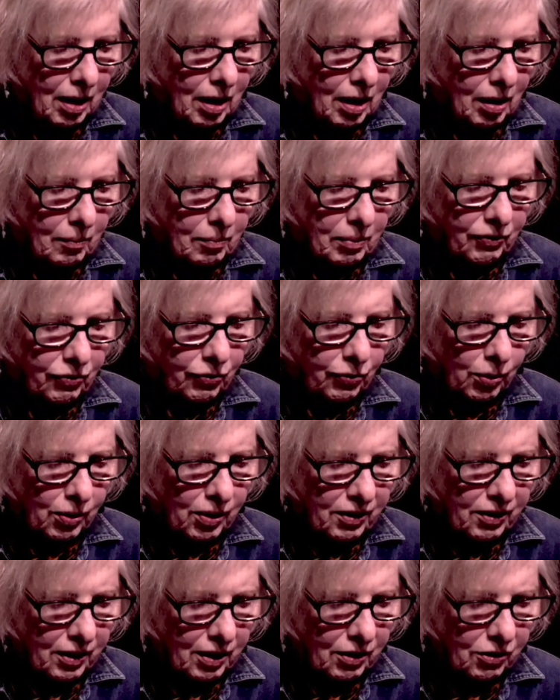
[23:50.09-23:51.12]
Before
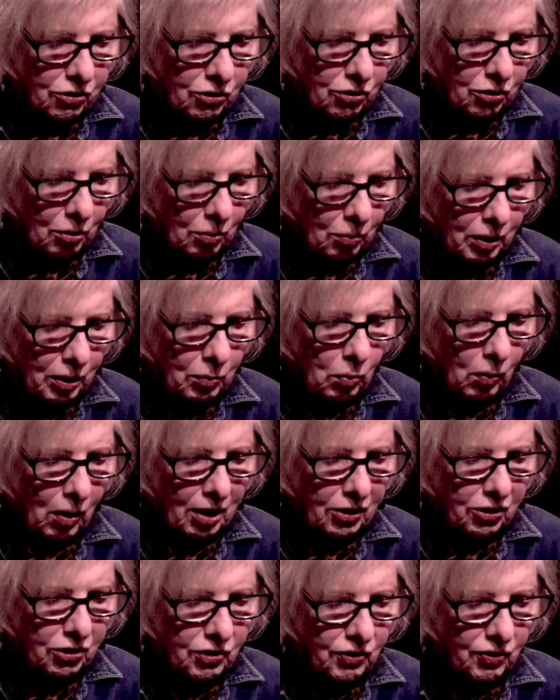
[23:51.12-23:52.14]
this, we'd
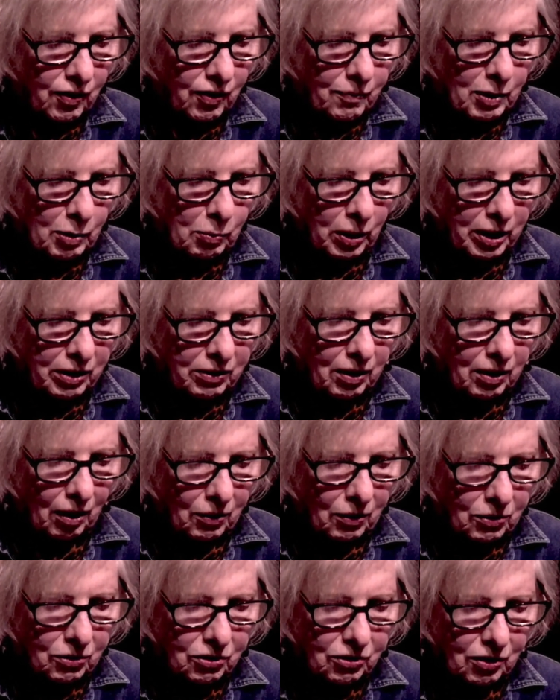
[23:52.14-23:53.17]
watched from the
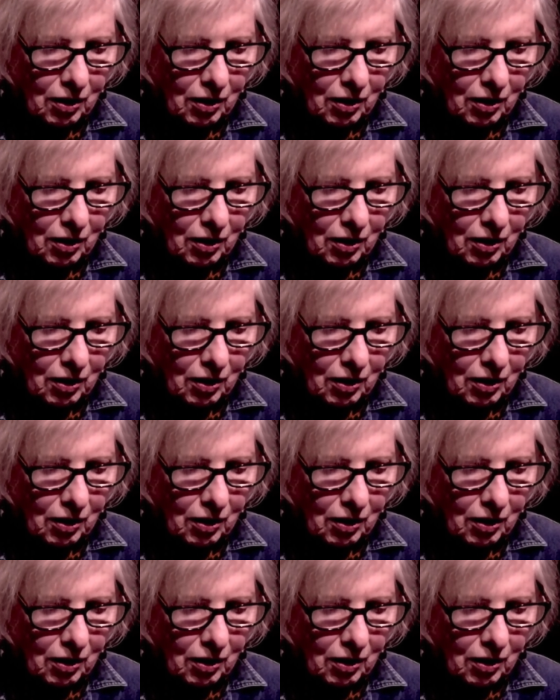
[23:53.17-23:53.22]
windows.